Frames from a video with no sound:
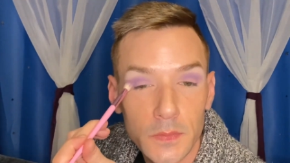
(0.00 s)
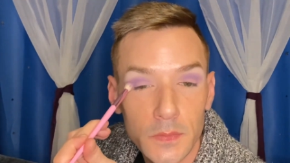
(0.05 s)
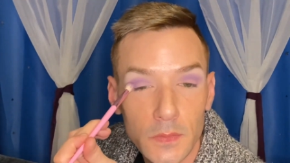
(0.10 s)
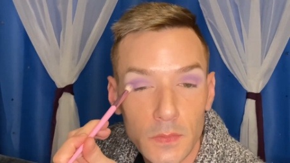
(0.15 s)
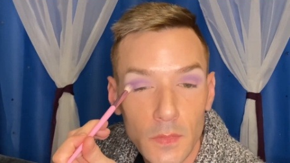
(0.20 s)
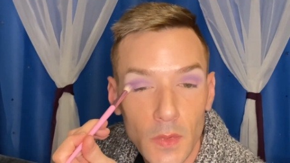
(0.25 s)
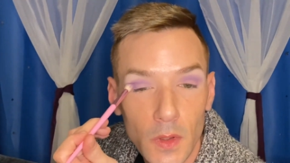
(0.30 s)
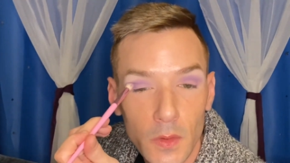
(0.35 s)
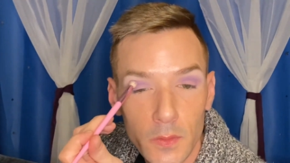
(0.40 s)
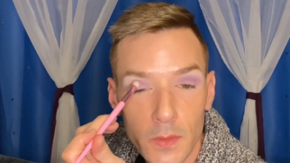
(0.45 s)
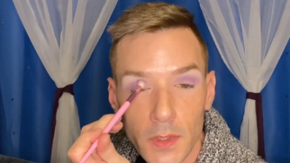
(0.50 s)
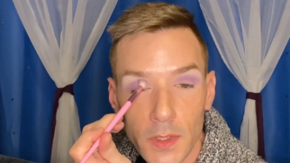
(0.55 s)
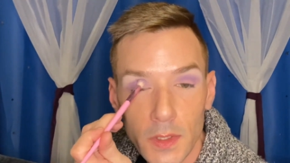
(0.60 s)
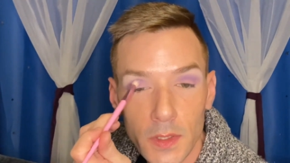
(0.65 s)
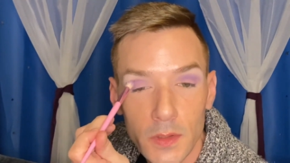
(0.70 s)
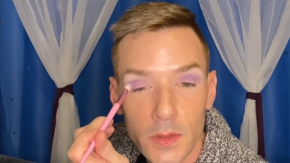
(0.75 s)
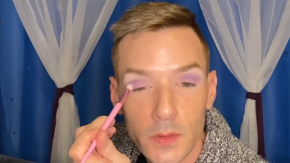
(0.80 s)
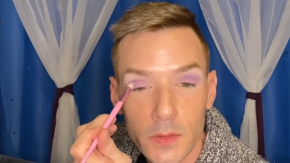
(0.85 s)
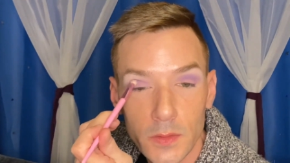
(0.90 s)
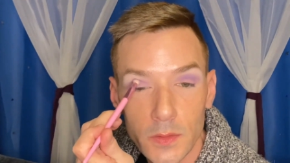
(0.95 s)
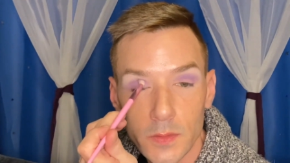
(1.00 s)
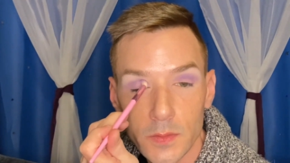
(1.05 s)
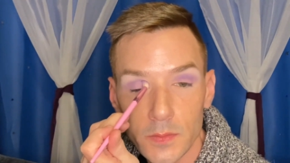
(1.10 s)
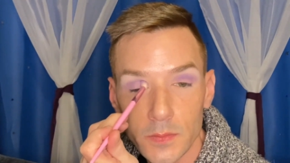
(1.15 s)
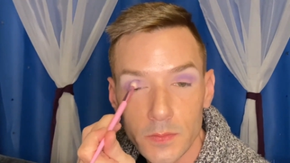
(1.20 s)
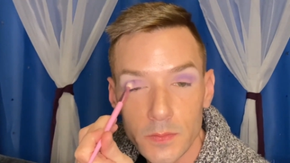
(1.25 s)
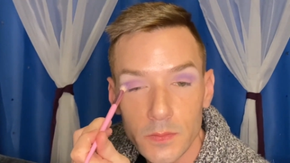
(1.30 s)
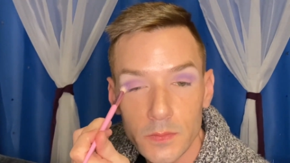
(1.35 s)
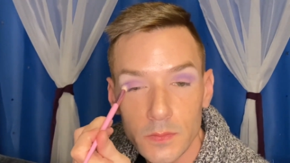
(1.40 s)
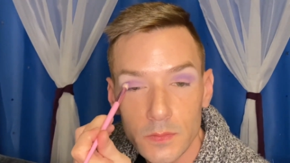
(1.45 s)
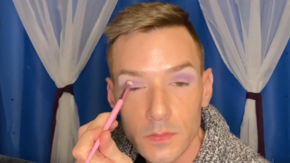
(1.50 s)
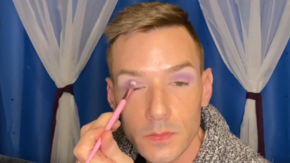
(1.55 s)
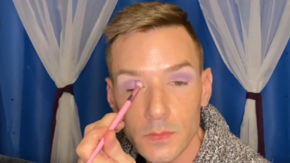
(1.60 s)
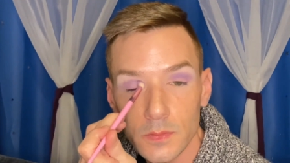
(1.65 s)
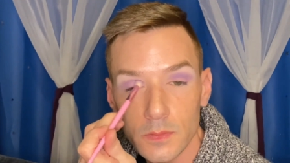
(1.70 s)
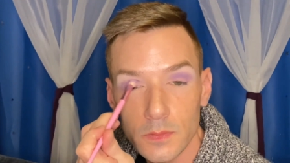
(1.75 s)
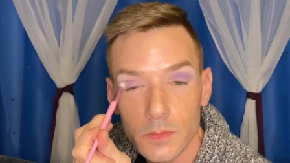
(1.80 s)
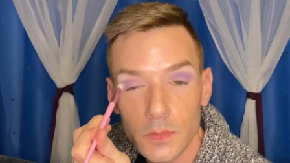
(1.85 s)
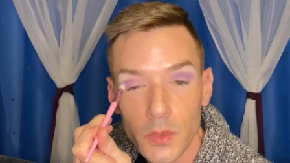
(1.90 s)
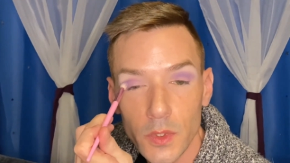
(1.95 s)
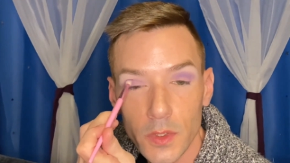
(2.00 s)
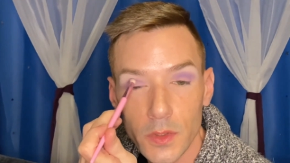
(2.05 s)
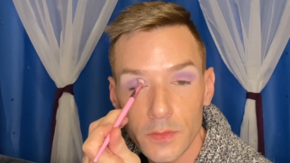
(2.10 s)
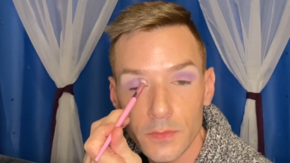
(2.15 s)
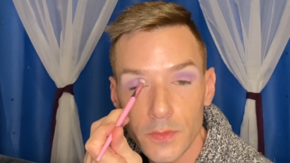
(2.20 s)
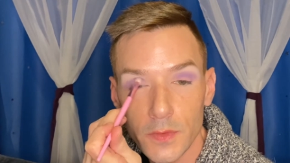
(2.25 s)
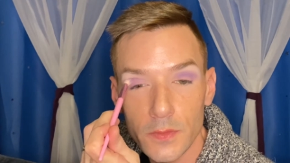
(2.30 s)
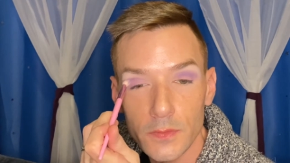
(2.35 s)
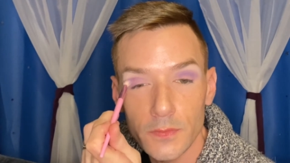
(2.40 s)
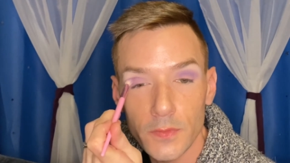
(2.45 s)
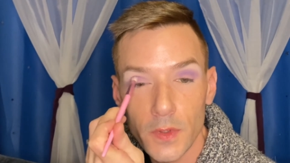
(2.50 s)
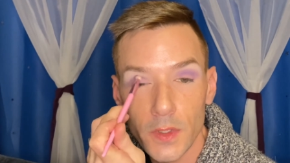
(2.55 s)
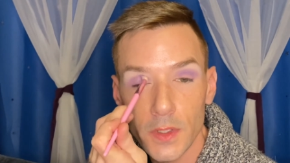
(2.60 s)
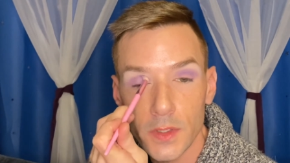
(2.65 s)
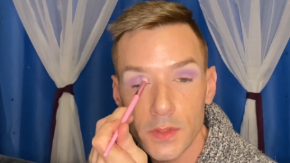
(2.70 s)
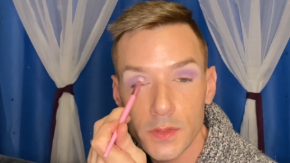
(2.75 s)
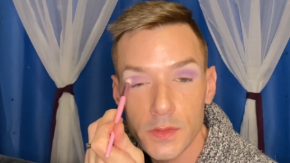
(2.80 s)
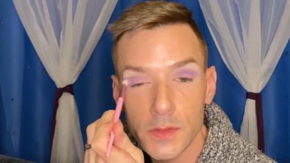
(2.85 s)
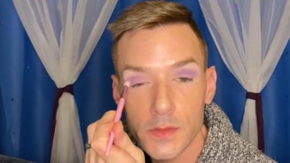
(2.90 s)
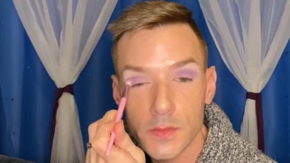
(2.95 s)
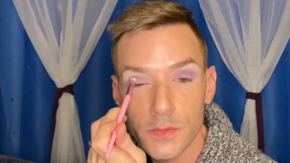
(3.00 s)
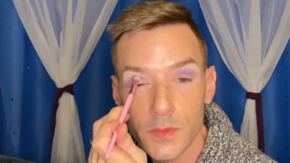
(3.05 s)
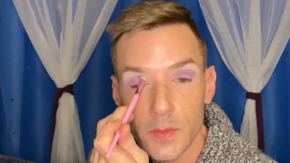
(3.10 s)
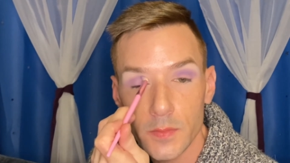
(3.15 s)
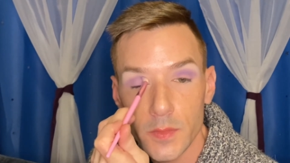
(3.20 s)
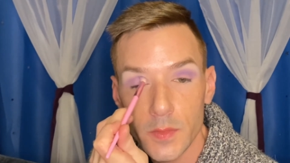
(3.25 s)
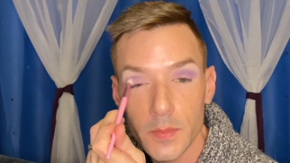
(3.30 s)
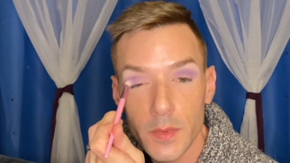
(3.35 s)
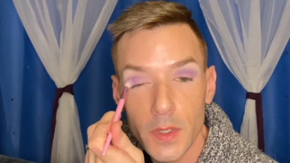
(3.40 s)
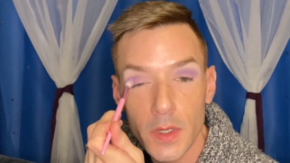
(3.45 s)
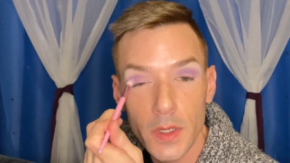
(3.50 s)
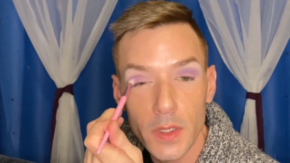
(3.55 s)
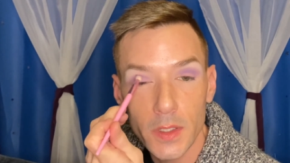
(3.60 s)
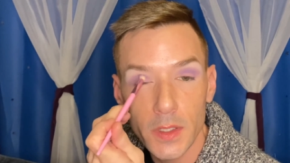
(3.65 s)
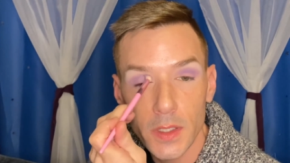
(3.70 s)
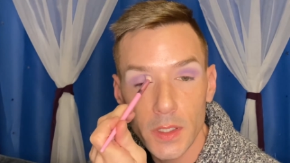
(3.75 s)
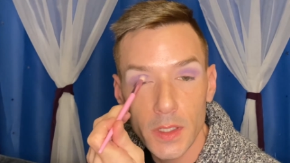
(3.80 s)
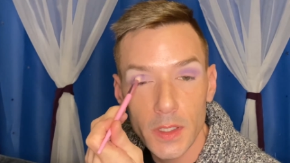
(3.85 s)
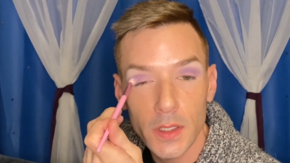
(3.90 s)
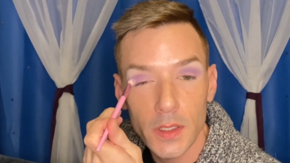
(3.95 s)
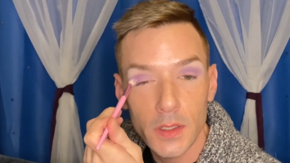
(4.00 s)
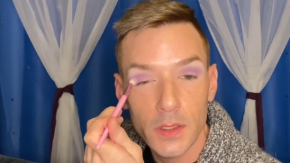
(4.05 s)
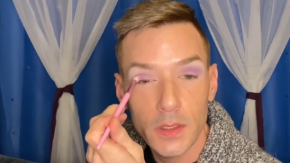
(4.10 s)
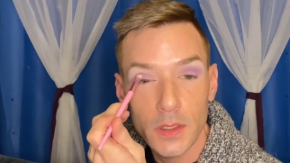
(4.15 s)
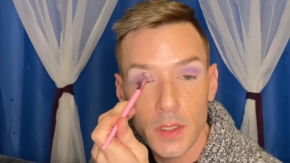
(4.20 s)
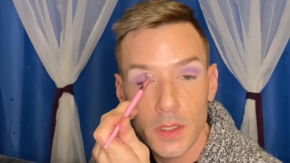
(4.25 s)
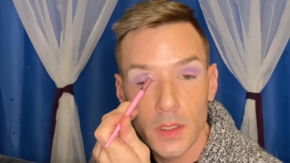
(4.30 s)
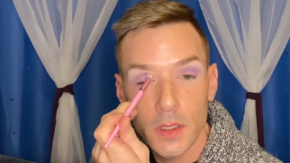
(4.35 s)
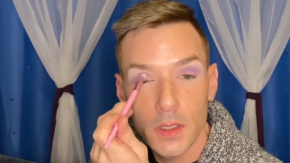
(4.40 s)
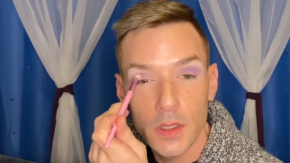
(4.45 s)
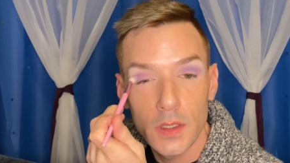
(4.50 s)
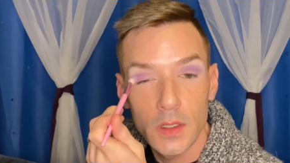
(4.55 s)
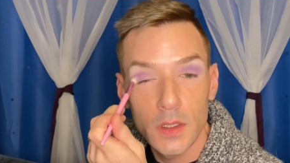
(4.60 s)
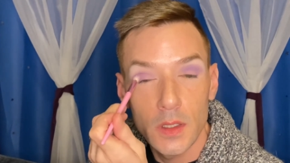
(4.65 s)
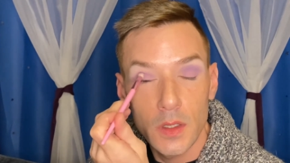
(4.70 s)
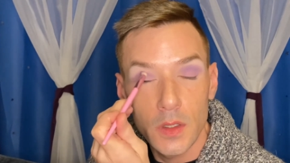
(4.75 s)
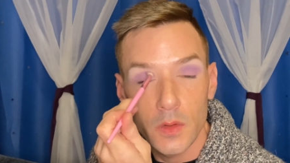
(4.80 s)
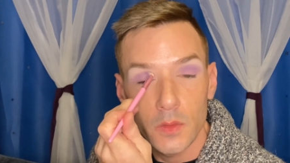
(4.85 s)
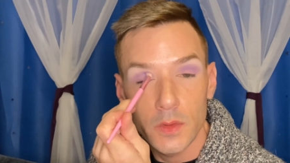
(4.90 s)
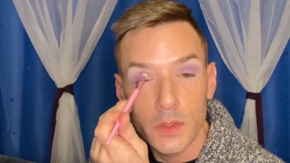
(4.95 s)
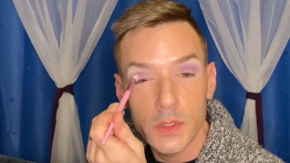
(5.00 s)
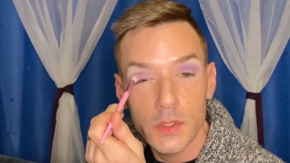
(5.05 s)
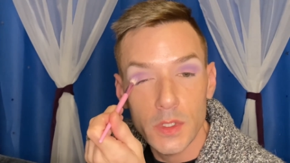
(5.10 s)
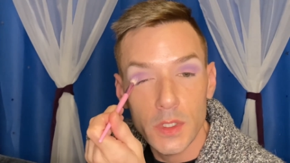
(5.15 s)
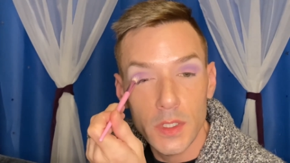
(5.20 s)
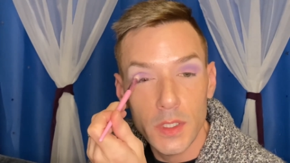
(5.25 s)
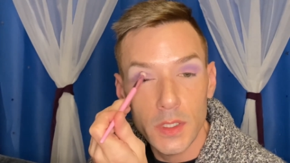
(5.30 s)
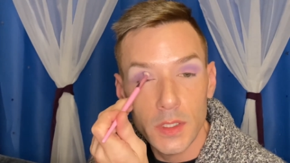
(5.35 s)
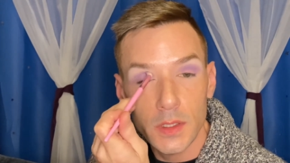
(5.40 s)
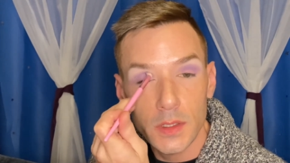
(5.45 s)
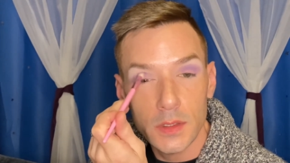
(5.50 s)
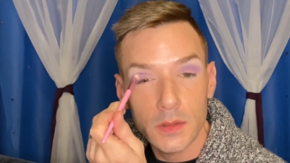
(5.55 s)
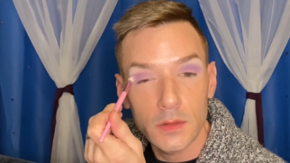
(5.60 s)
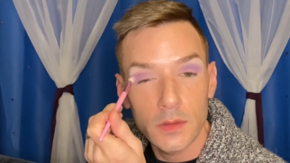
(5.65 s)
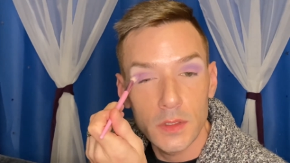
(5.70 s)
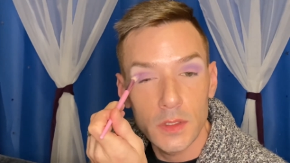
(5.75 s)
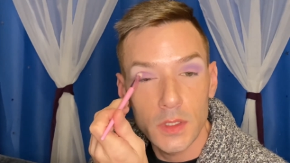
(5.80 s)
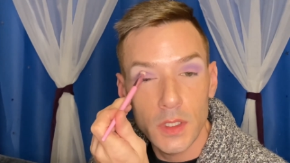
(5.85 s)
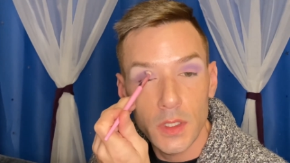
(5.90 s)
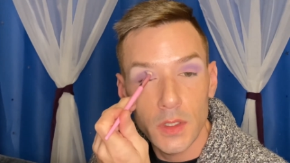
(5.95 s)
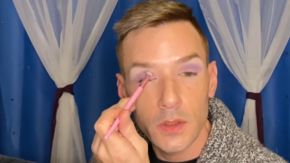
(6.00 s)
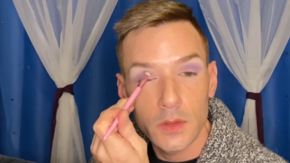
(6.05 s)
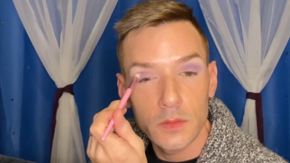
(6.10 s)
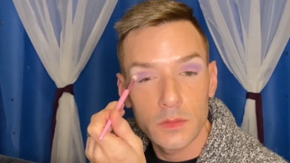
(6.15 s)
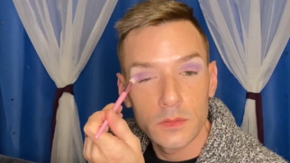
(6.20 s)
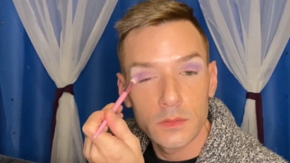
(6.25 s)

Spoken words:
I went home, brought a few friends from the party. We drank, you know,